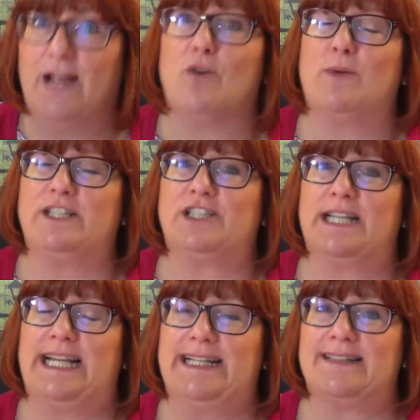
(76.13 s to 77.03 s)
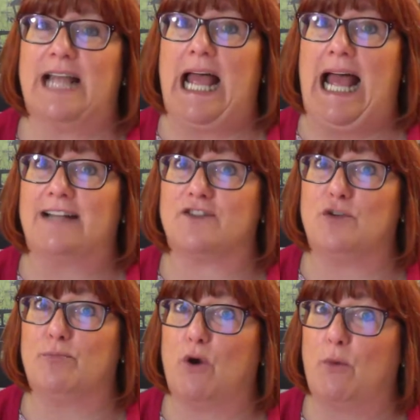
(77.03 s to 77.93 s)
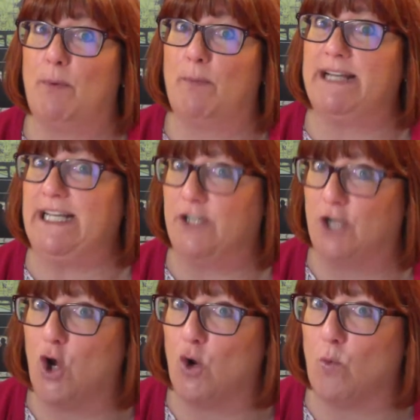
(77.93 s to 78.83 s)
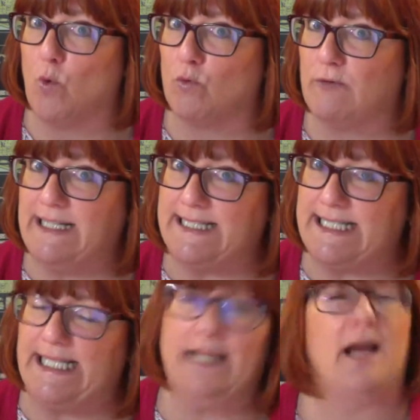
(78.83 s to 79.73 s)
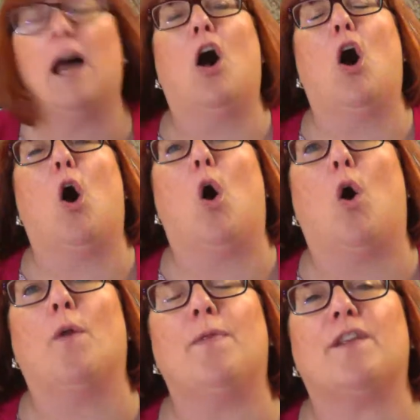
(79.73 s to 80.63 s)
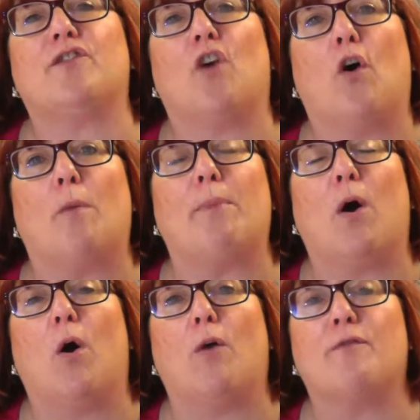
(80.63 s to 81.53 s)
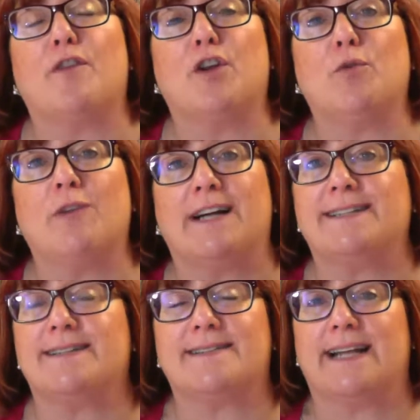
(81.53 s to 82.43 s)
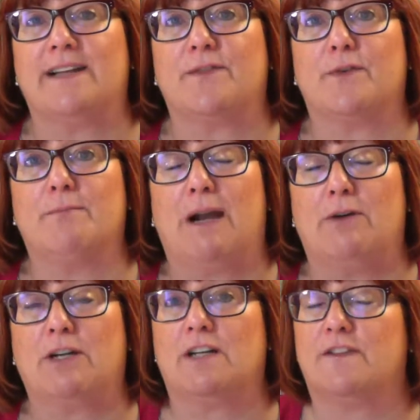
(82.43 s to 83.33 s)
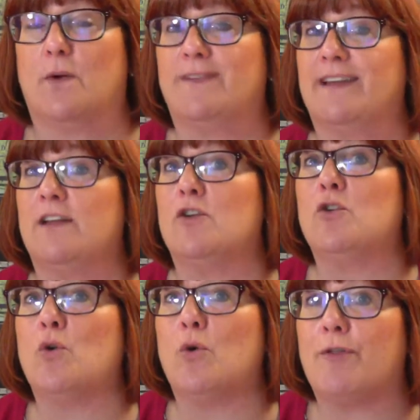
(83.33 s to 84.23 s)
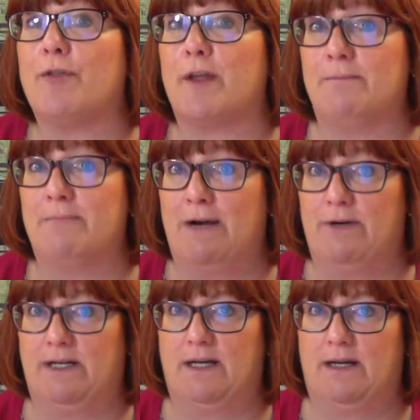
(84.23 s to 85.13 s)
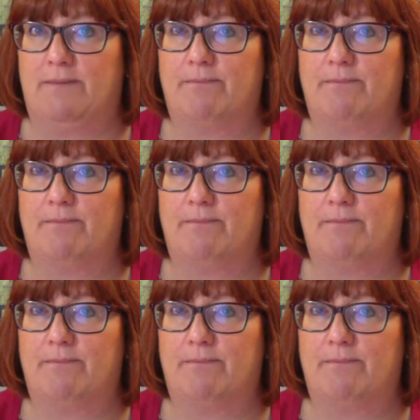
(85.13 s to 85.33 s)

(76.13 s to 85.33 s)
which is, as you probably know already, on the top of the United States of America. So it's in North America.